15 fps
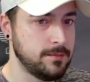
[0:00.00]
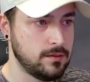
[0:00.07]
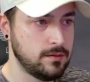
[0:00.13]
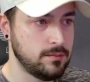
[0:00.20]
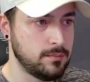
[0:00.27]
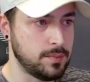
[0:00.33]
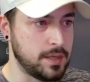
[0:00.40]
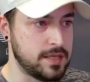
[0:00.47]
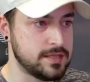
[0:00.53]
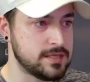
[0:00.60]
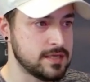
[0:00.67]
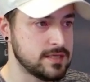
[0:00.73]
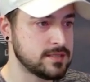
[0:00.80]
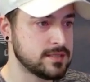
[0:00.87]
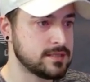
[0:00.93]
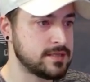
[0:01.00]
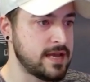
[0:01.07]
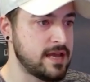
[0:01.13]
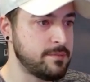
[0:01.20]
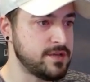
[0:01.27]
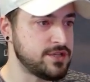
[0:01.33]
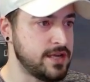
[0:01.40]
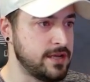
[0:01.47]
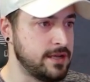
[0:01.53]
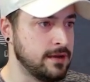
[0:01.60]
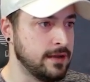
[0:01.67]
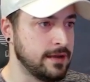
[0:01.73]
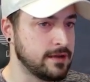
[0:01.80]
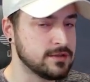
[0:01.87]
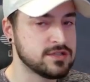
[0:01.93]
but it does damage in
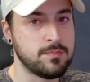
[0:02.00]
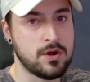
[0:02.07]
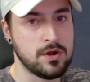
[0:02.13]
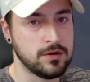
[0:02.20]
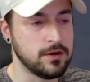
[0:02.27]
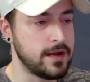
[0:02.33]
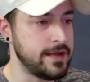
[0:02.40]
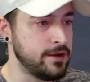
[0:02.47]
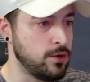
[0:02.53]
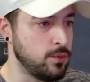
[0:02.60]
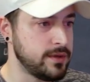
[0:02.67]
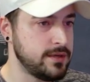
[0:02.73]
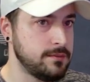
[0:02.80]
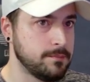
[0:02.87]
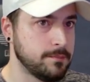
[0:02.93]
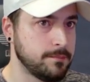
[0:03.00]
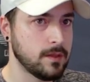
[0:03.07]
like a smaller AoE.